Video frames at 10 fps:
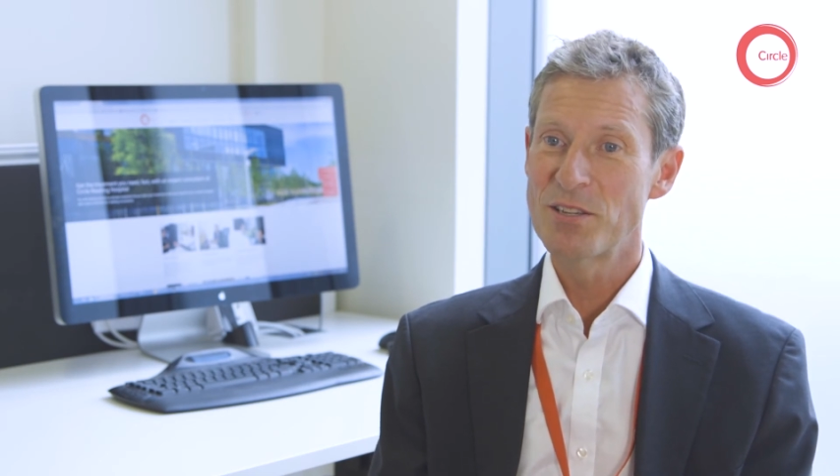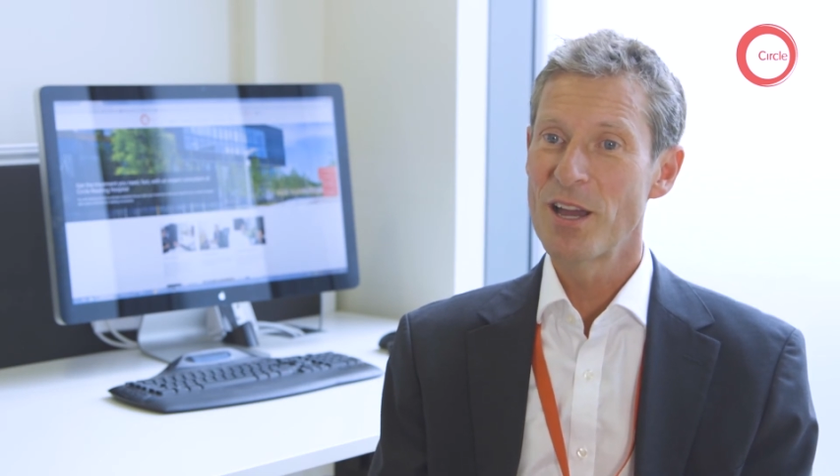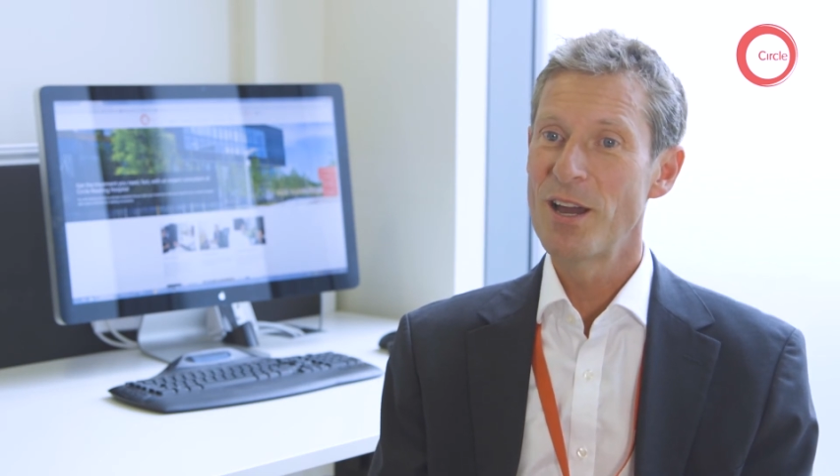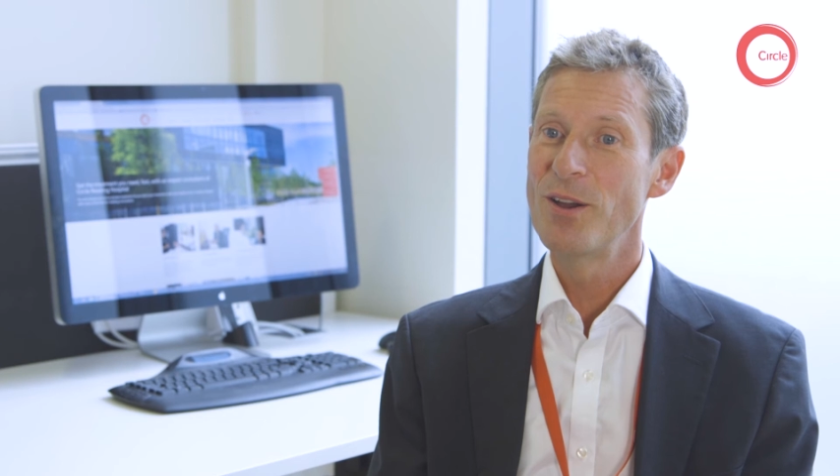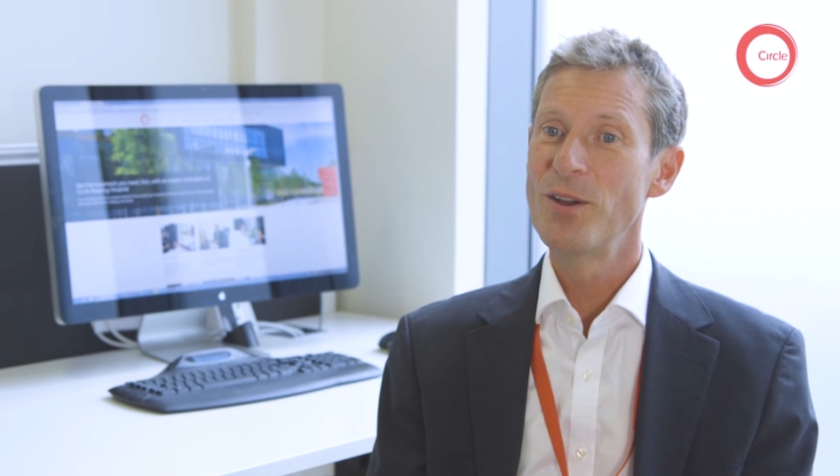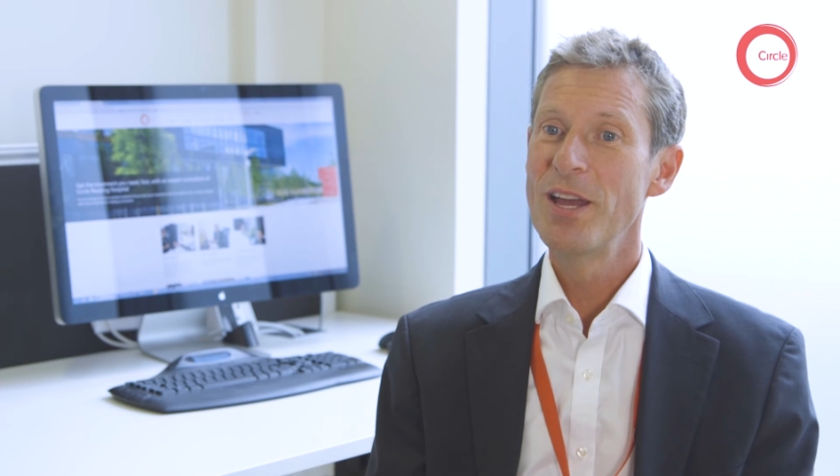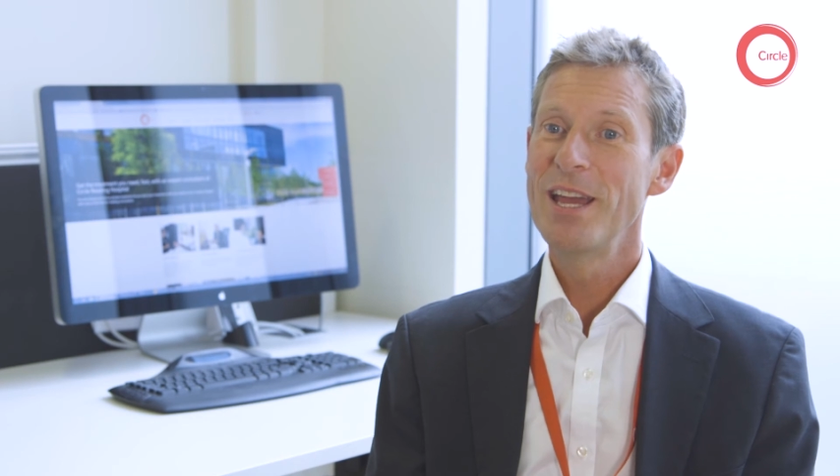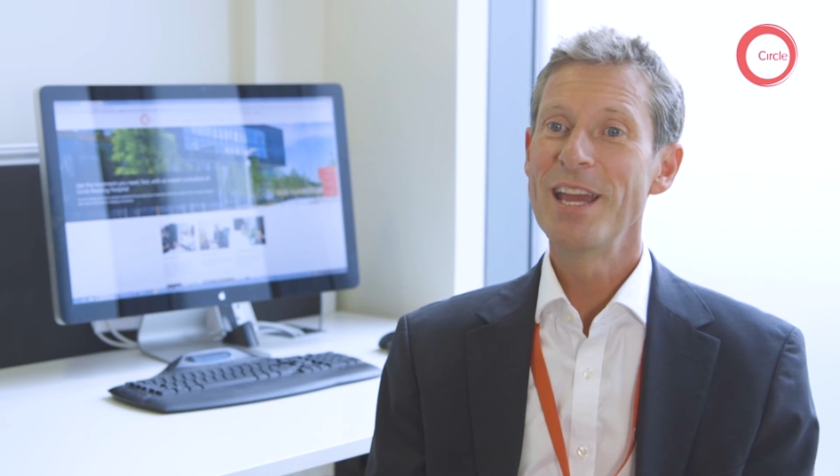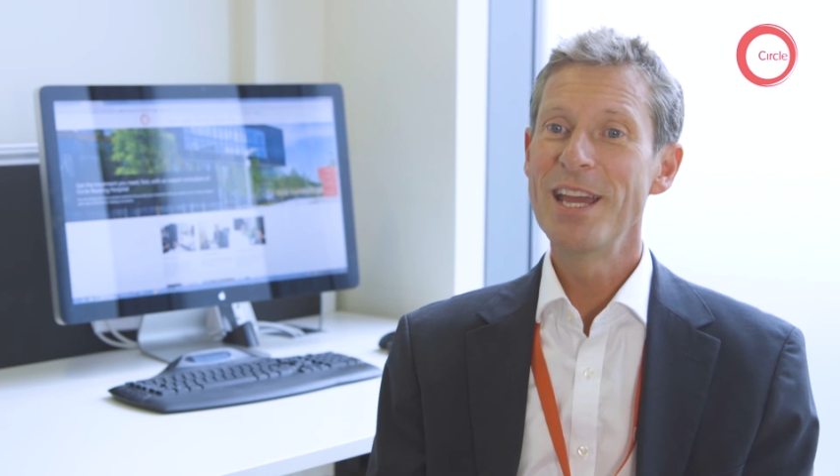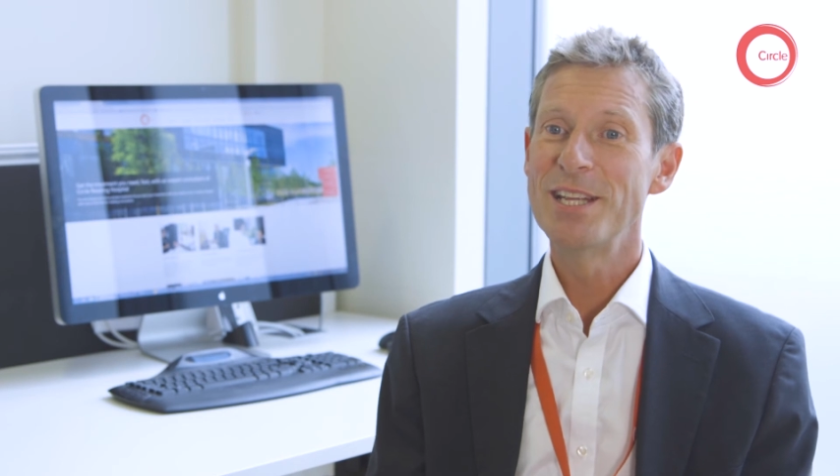ago.
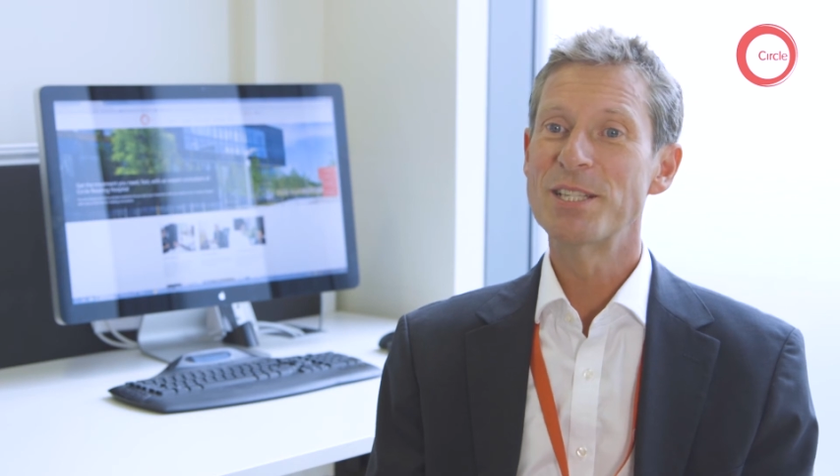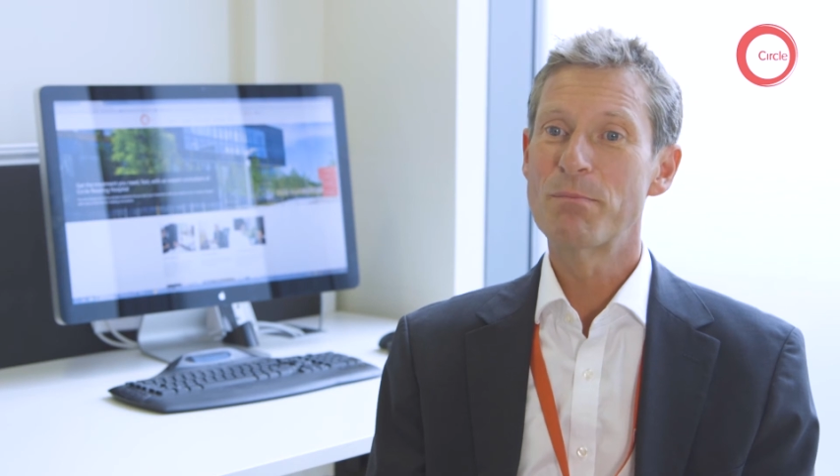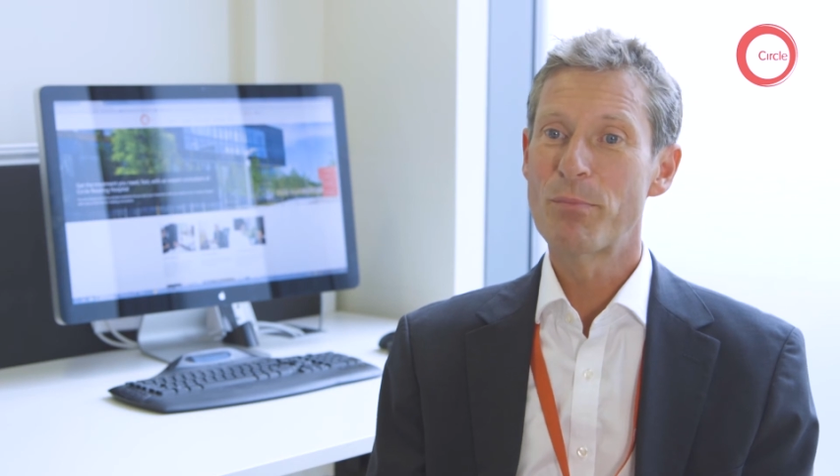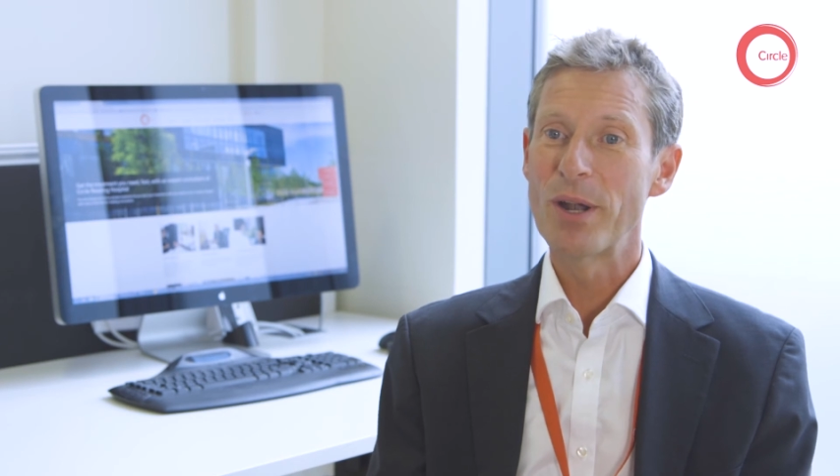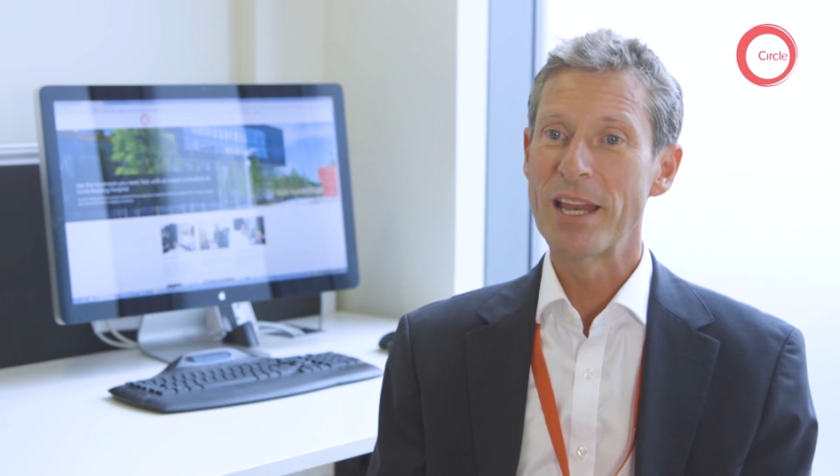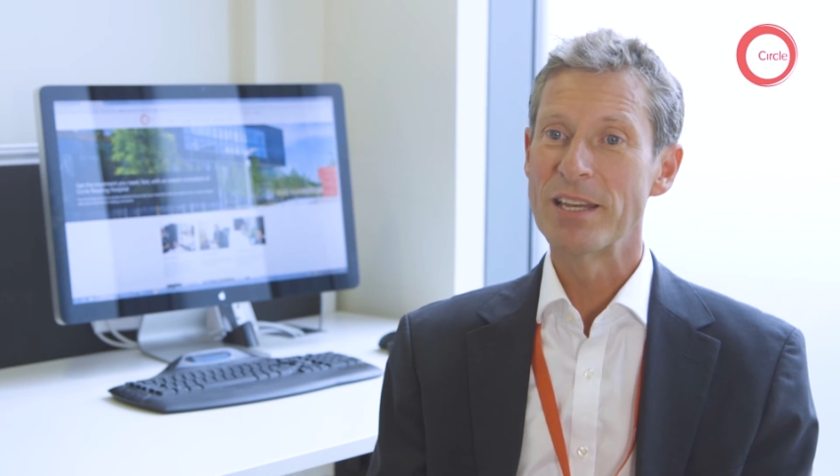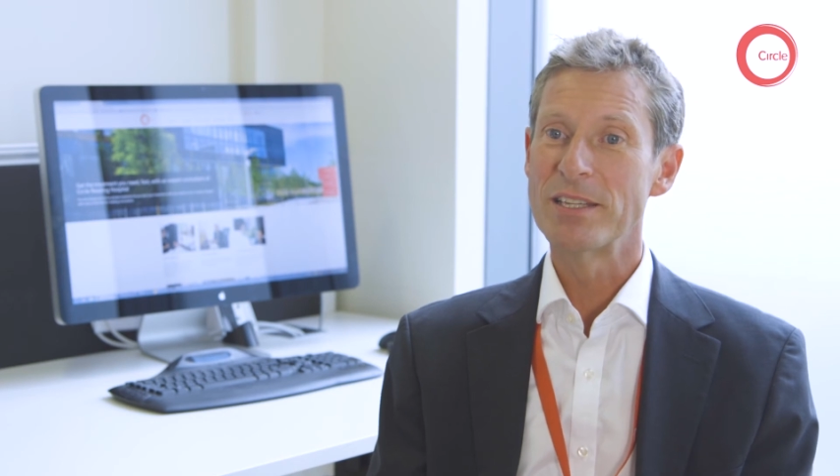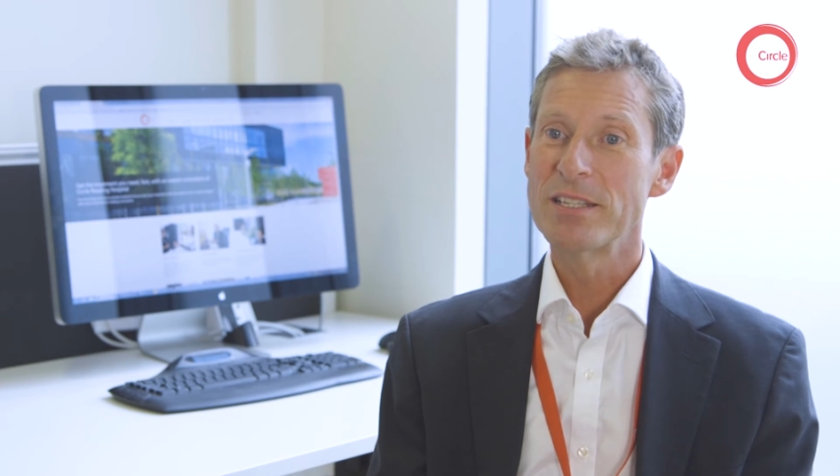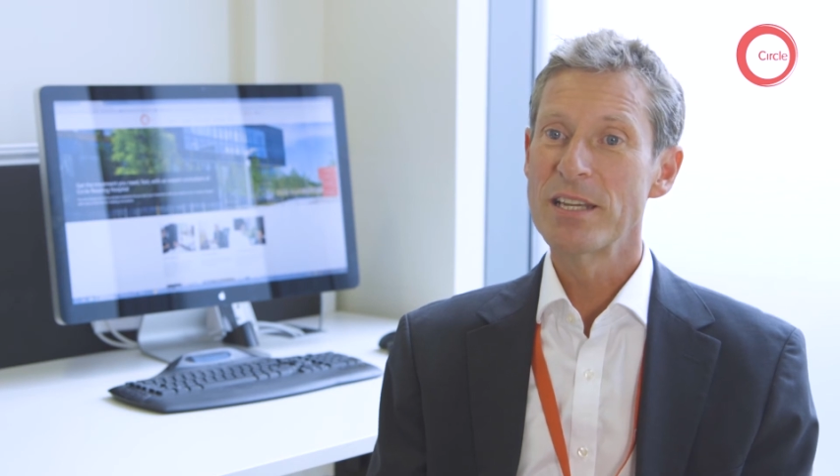It's brilliant.